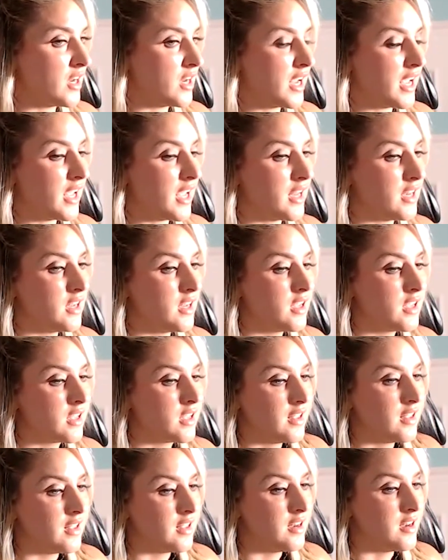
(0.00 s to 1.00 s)
and
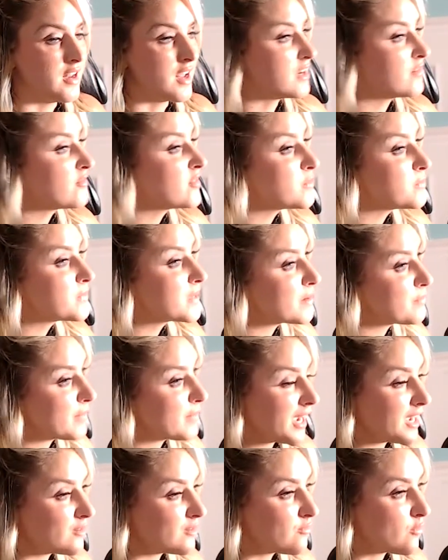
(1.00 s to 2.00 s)
none of them get
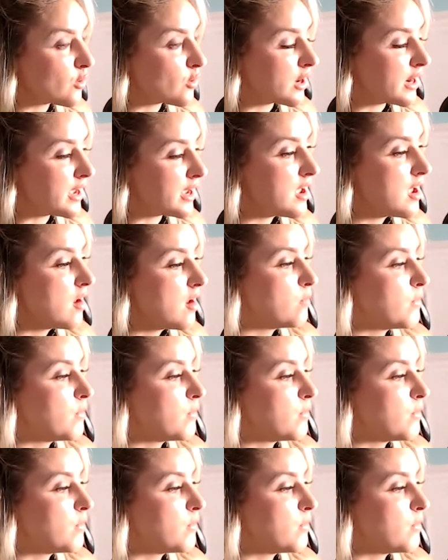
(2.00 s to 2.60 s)
paid for it,